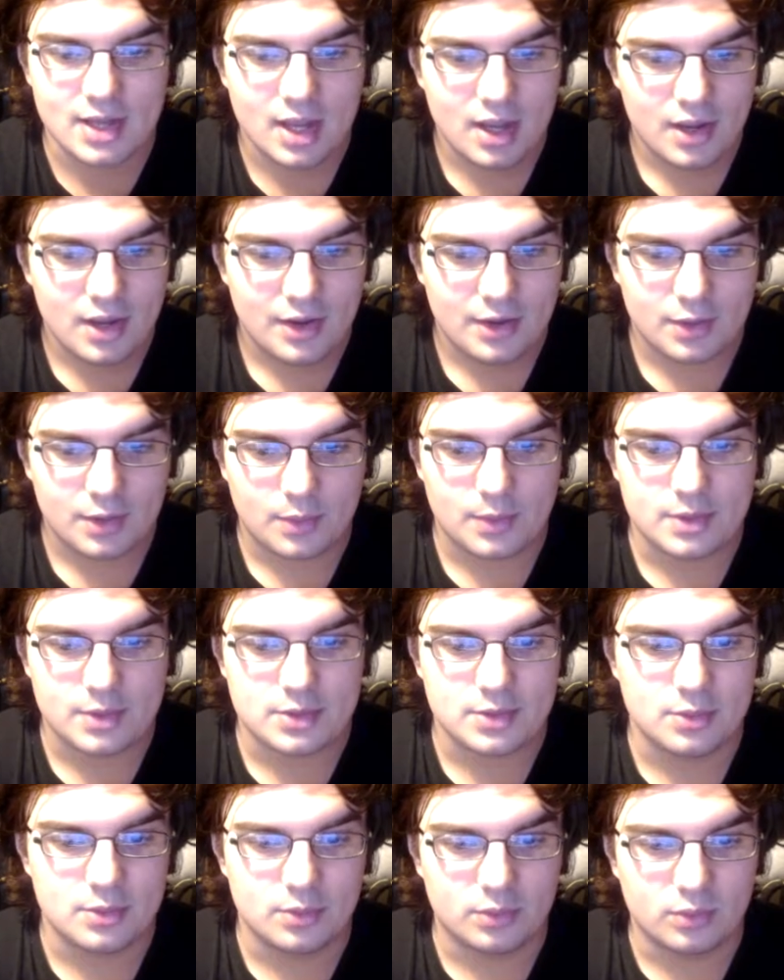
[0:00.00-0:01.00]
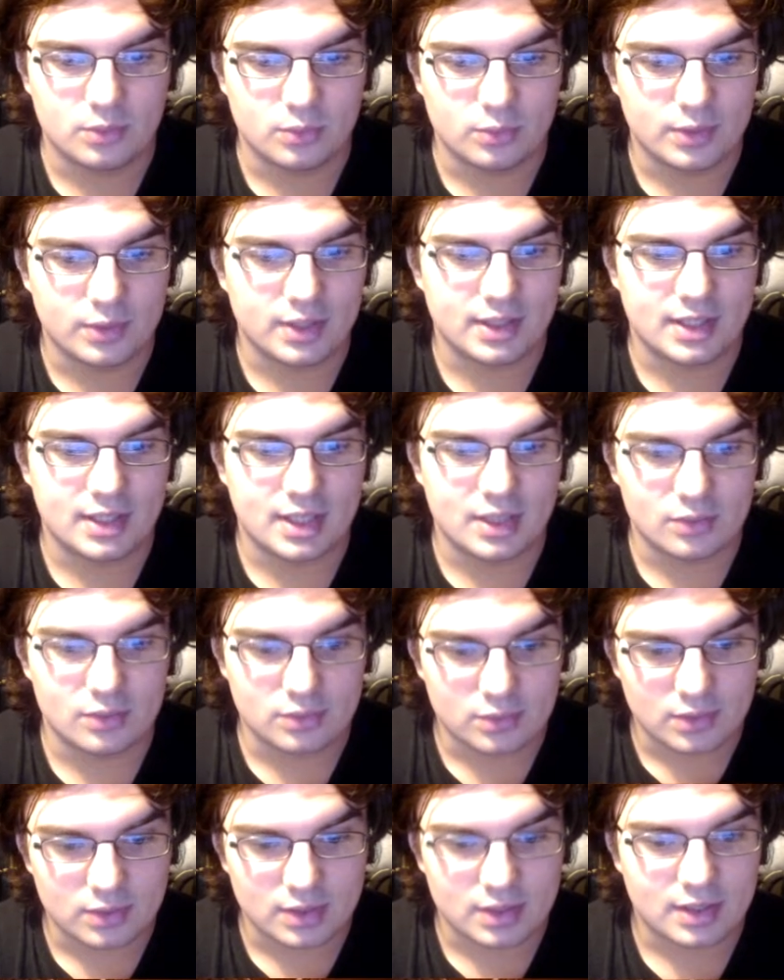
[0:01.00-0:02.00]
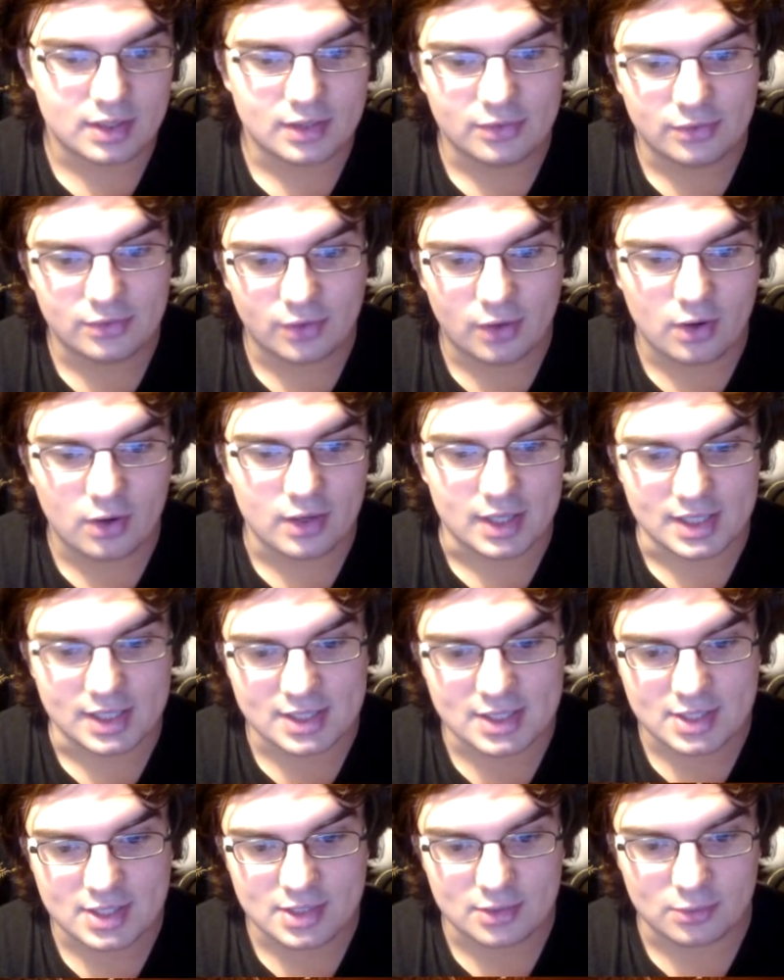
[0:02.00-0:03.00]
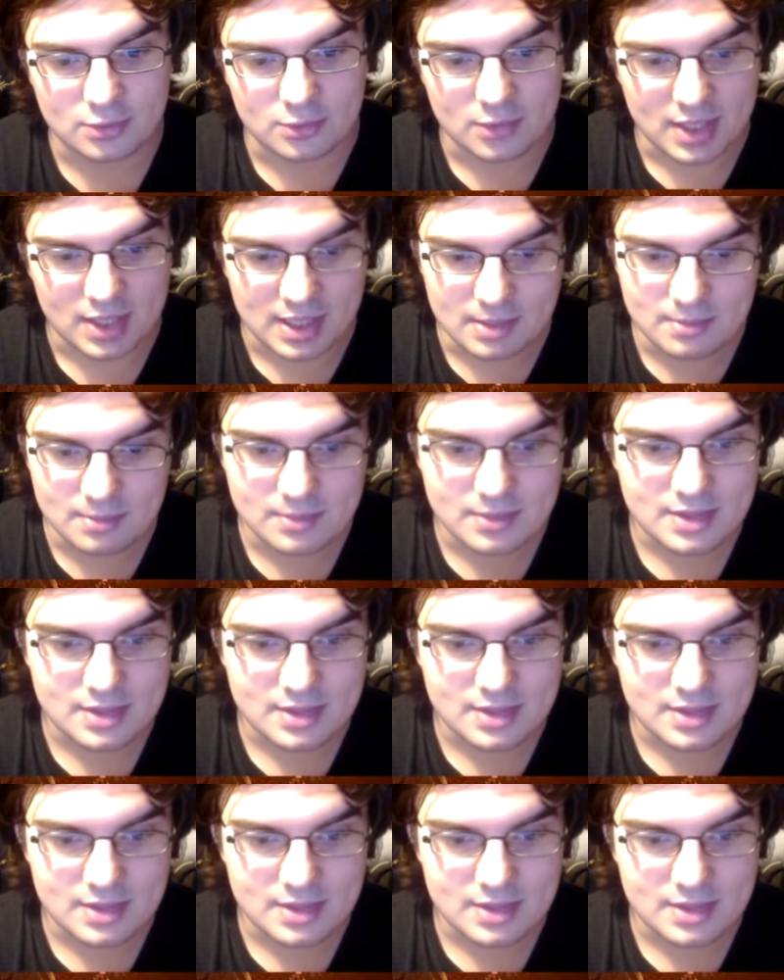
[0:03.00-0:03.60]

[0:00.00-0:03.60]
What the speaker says: going to really, really far extremes